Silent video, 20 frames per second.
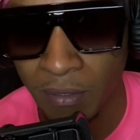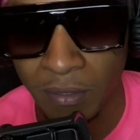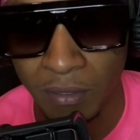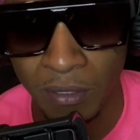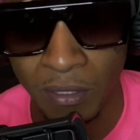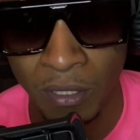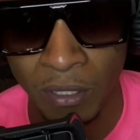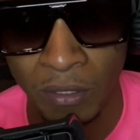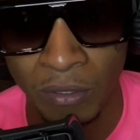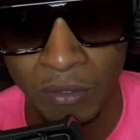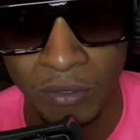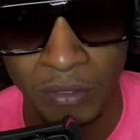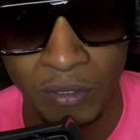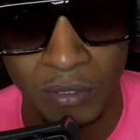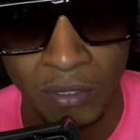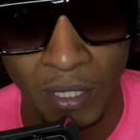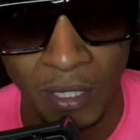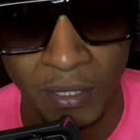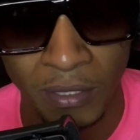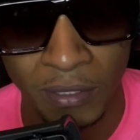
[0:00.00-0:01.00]
You know, it's
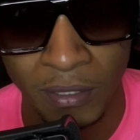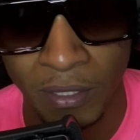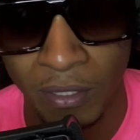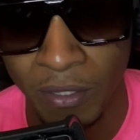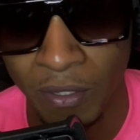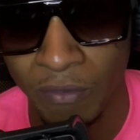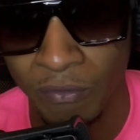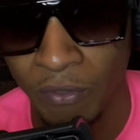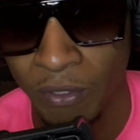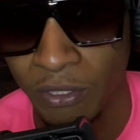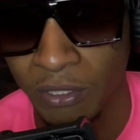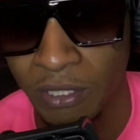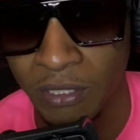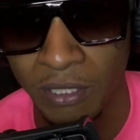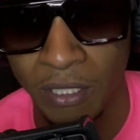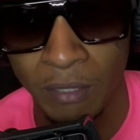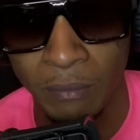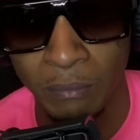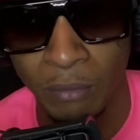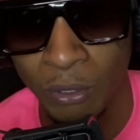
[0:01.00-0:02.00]
like first they said
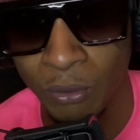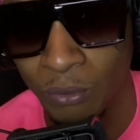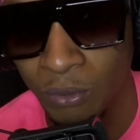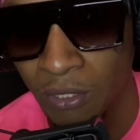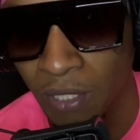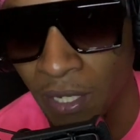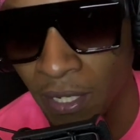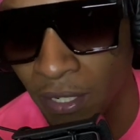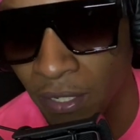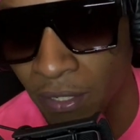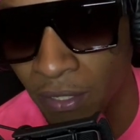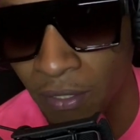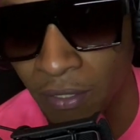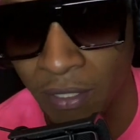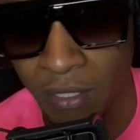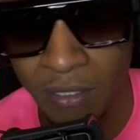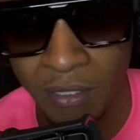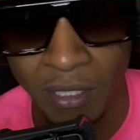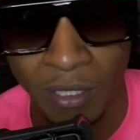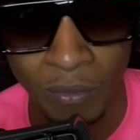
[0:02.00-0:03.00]
the boat was anchored, and they
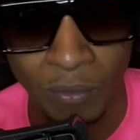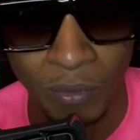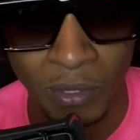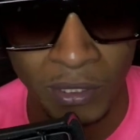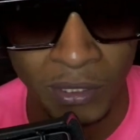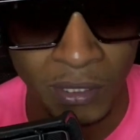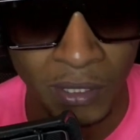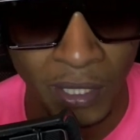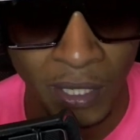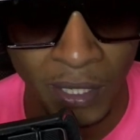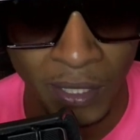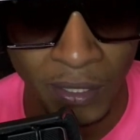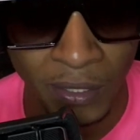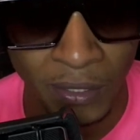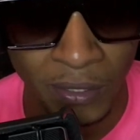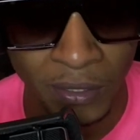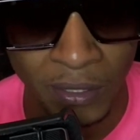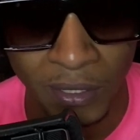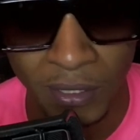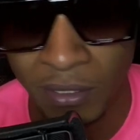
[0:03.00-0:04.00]
said it wasn't
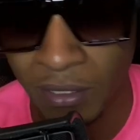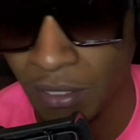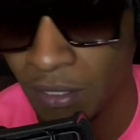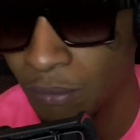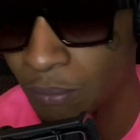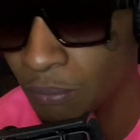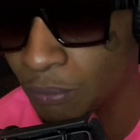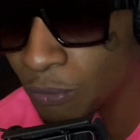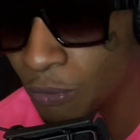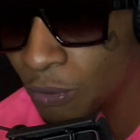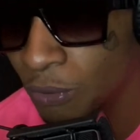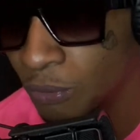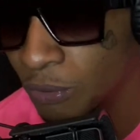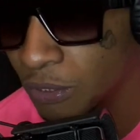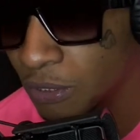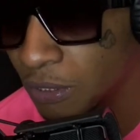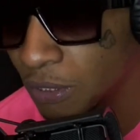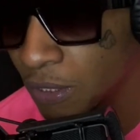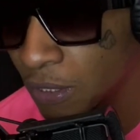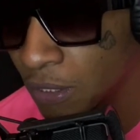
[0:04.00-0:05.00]
anchored, and they said the boy was
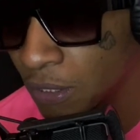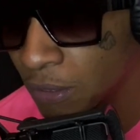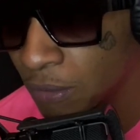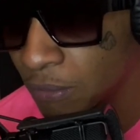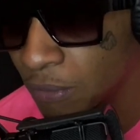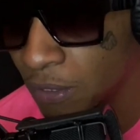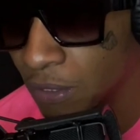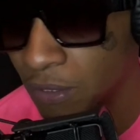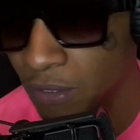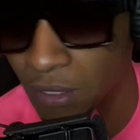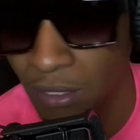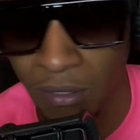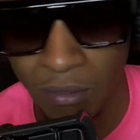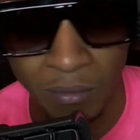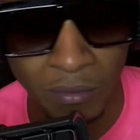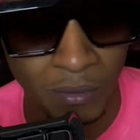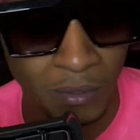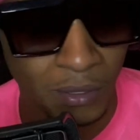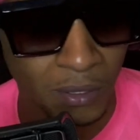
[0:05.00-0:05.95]
asleep, and they said